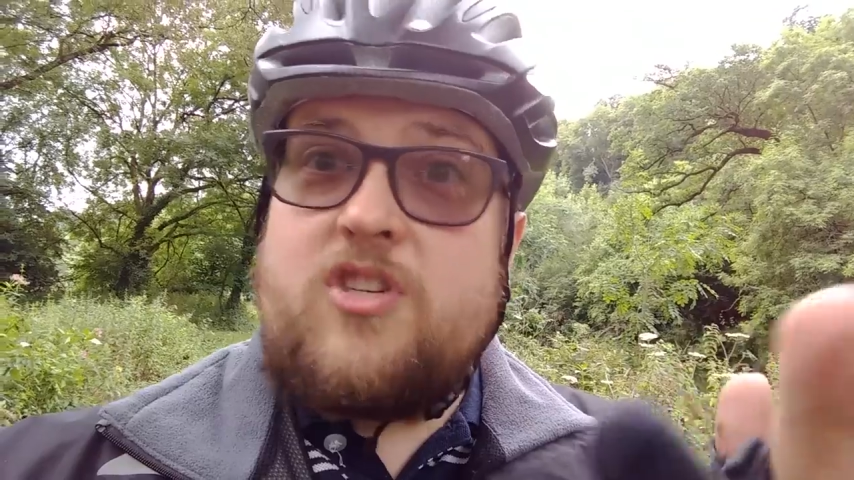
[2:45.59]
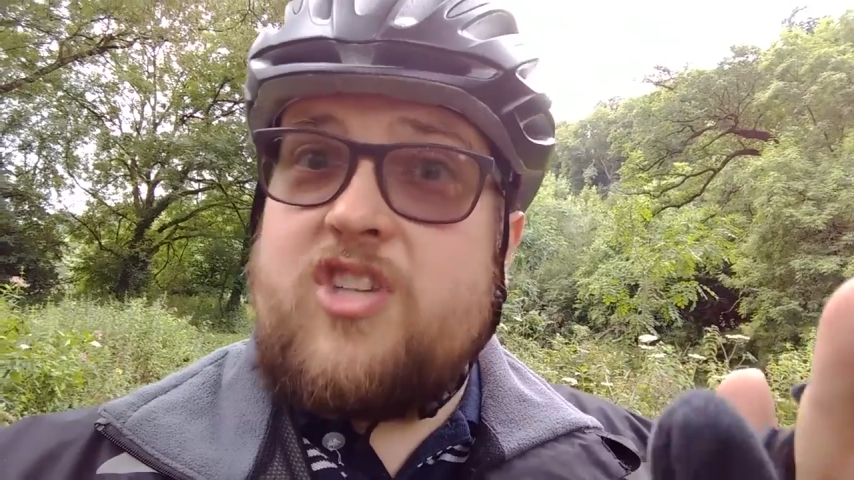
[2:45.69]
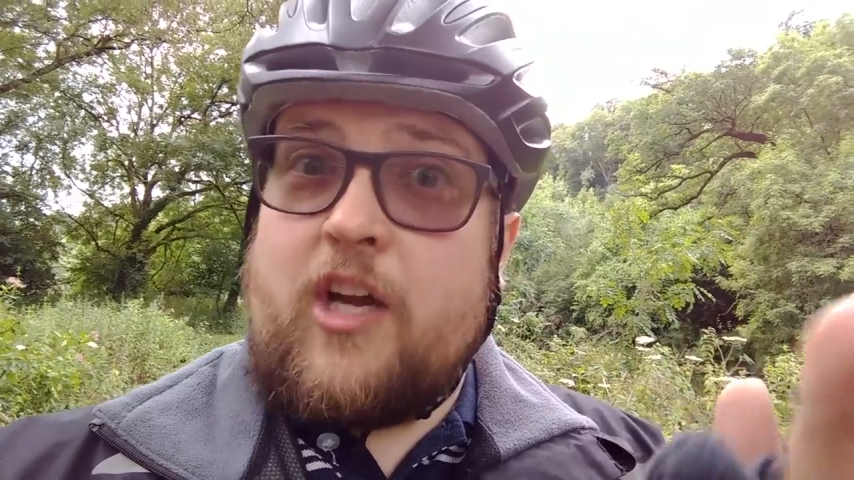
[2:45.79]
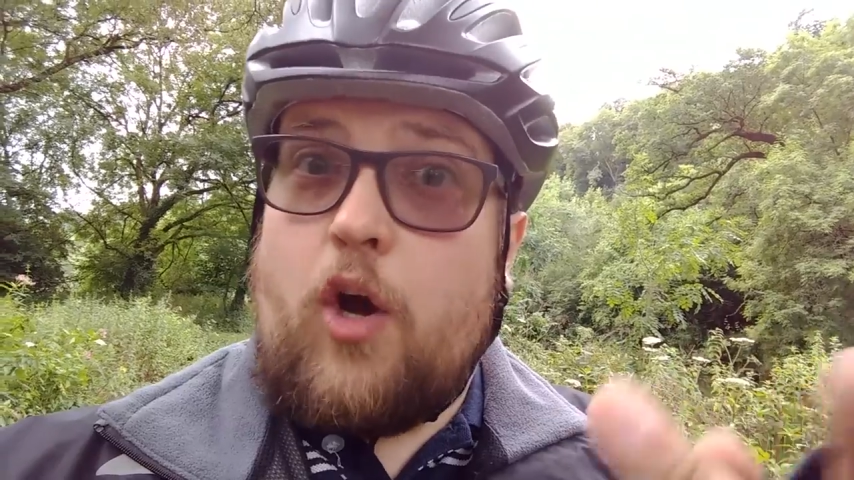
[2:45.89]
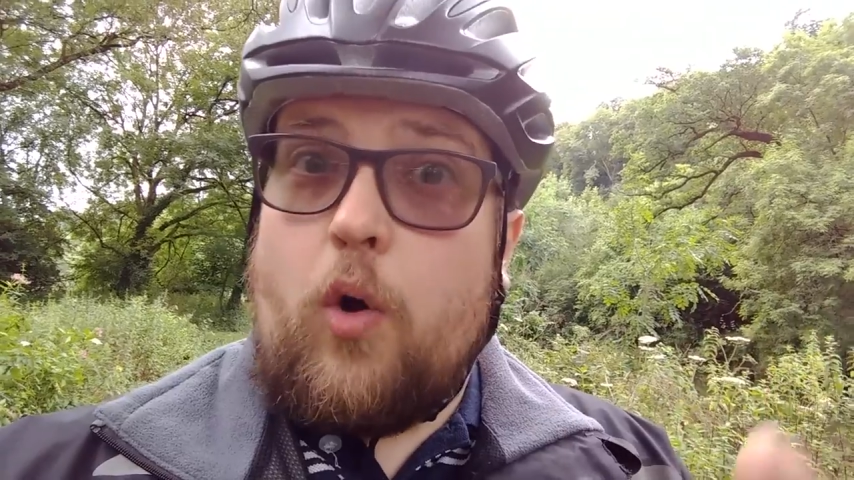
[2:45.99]

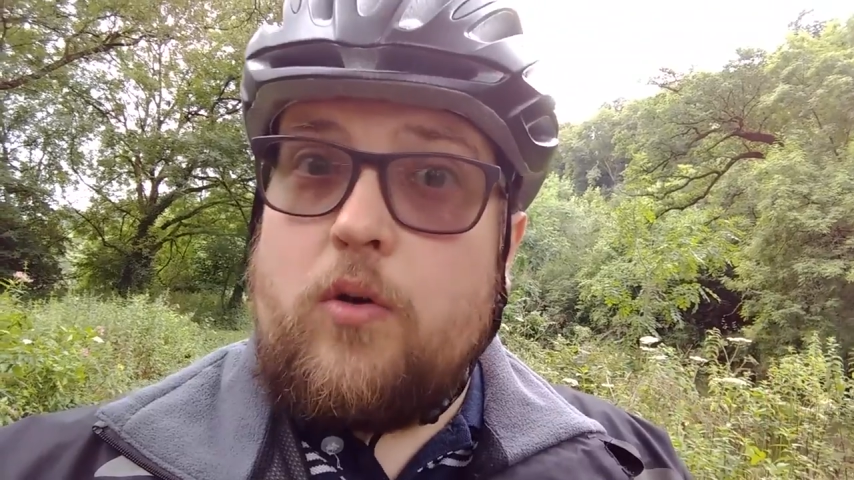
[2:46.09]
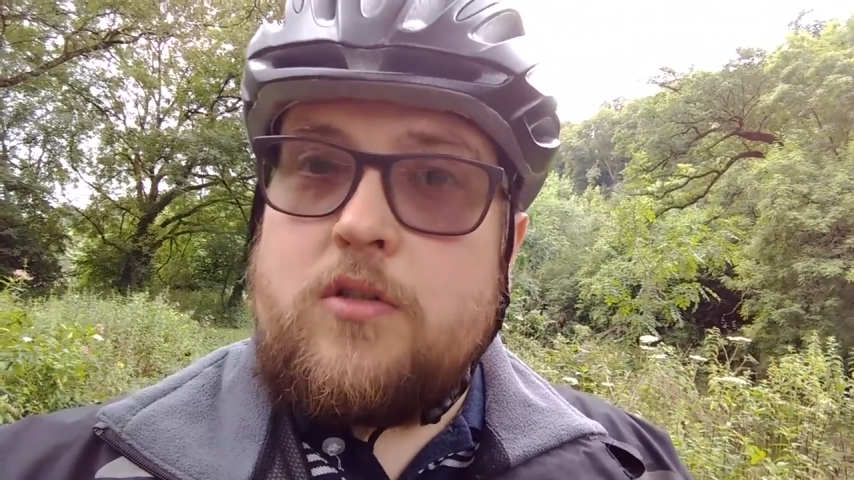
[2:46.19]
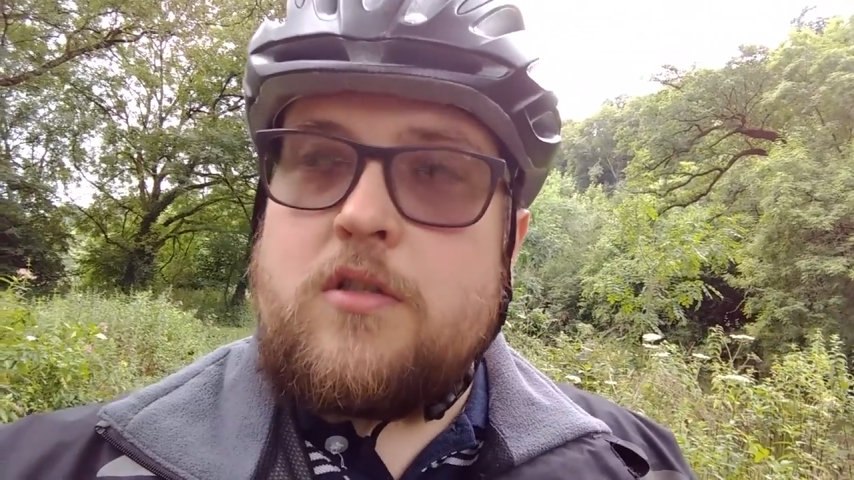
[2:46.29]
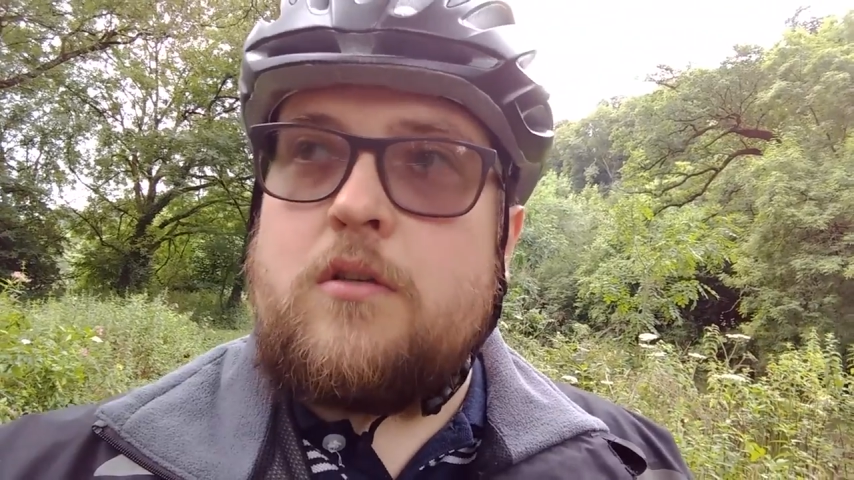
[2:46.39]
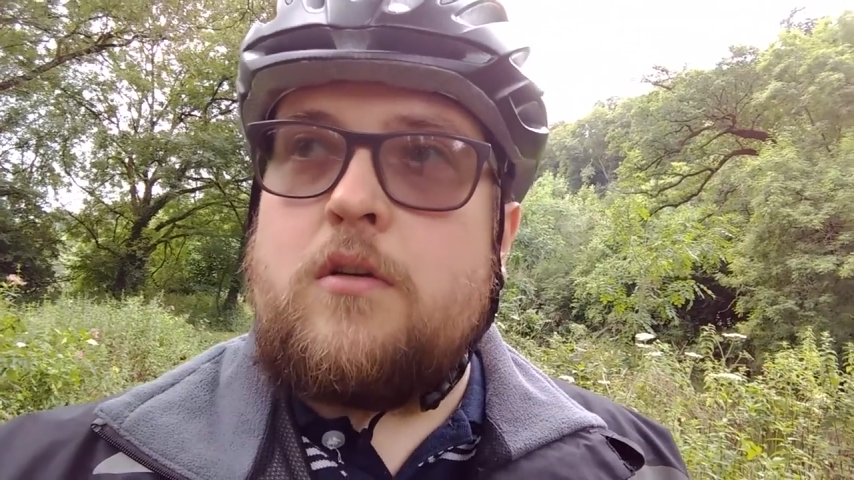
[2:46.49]

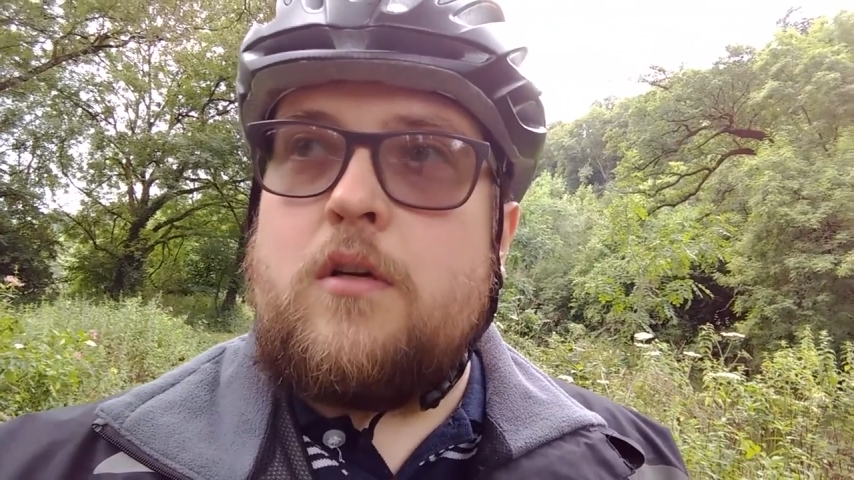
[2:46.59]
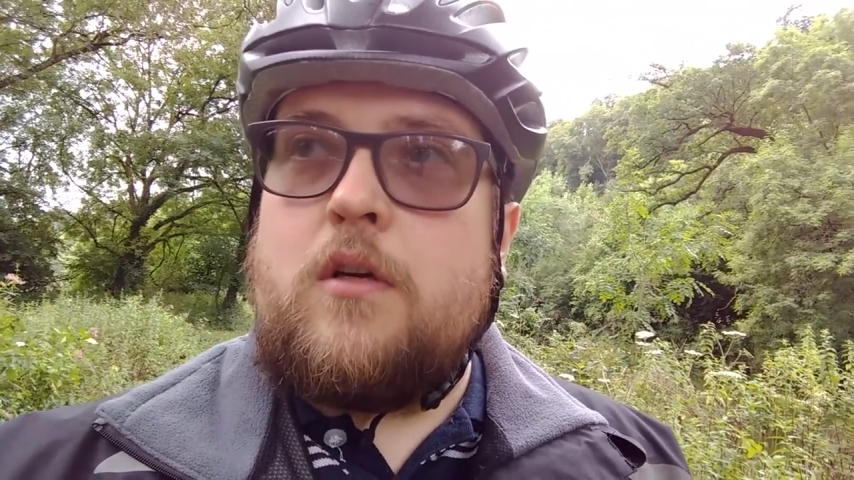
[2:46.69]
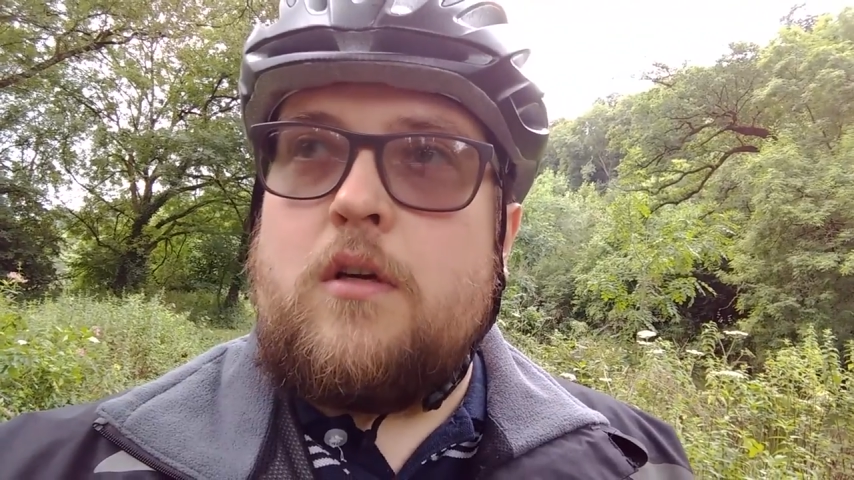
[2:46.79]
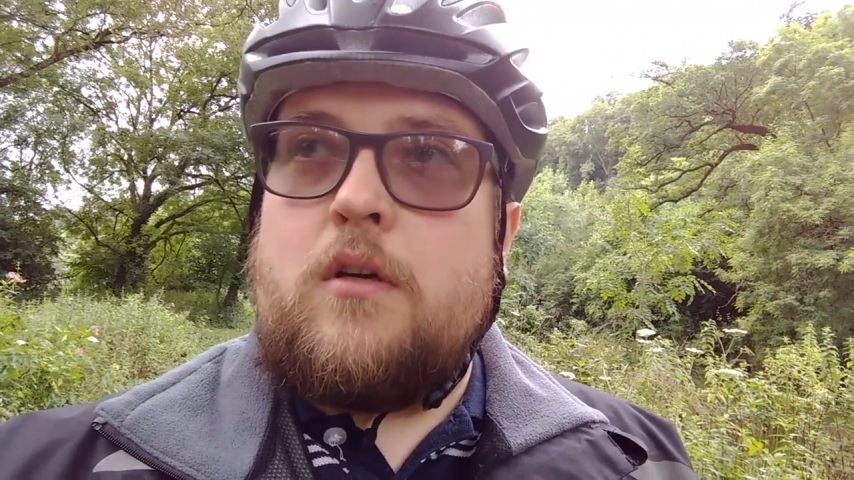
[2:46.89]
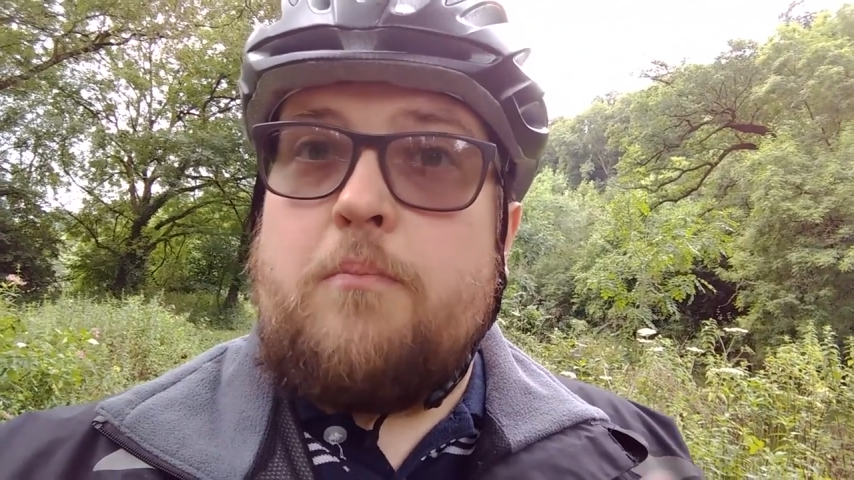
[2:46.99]
sinkholes,
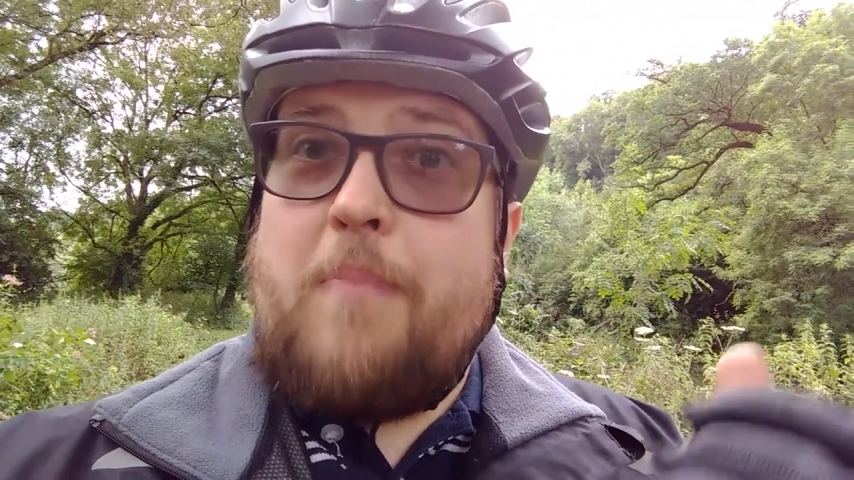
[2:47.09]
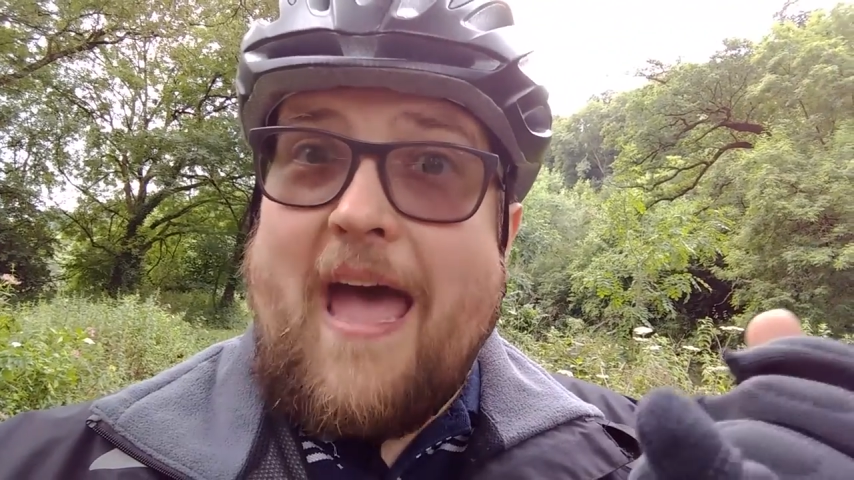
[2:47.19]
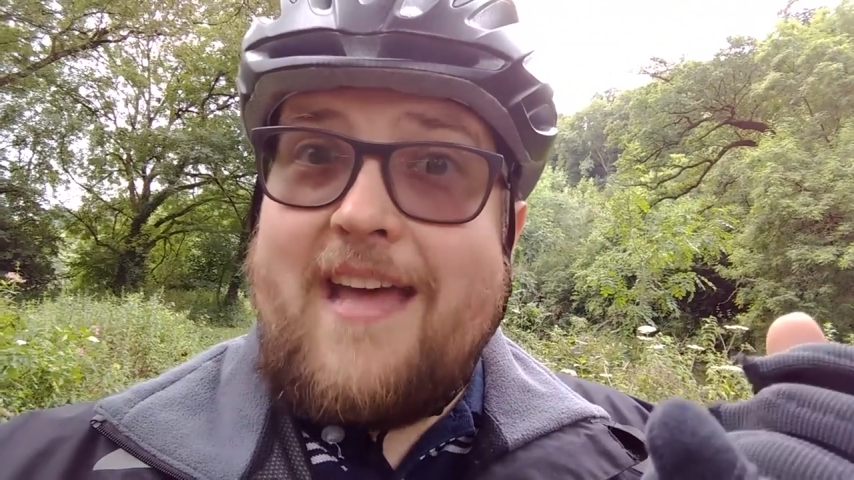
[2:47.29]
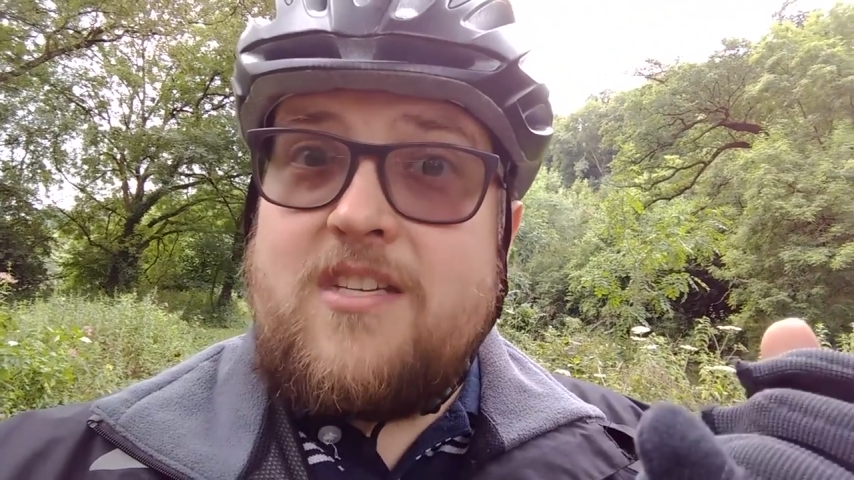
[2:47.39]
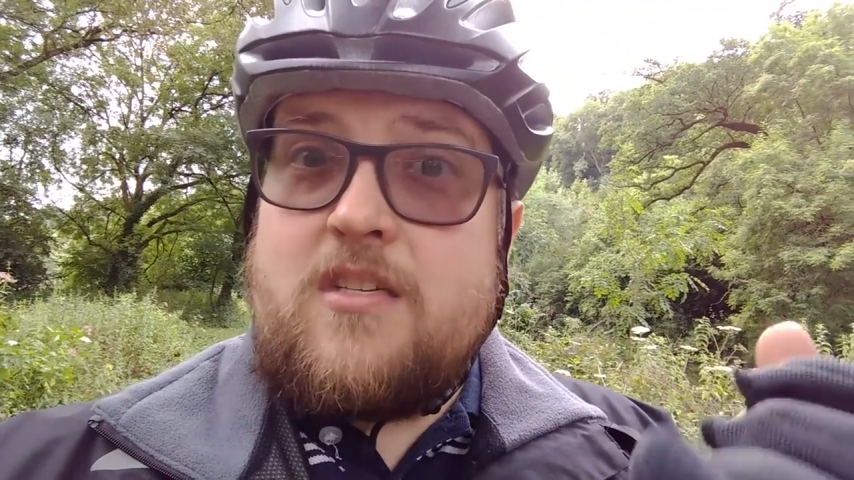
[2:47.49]

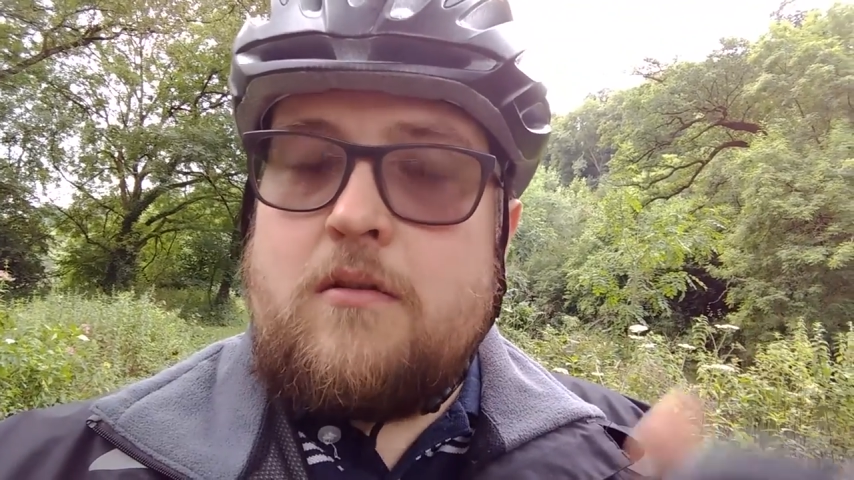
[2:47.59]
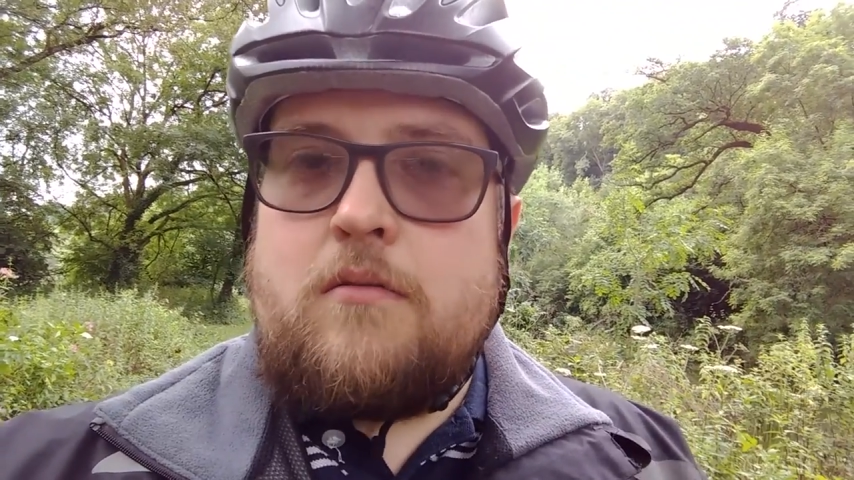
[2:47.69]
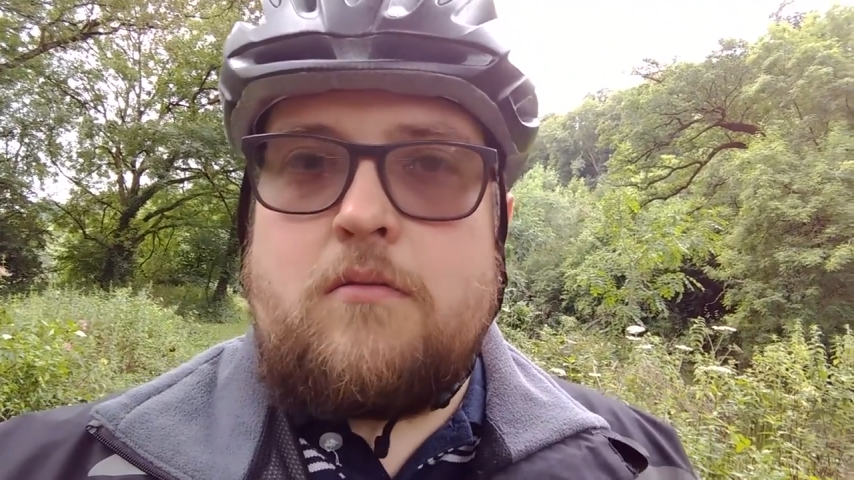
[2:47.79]
bears.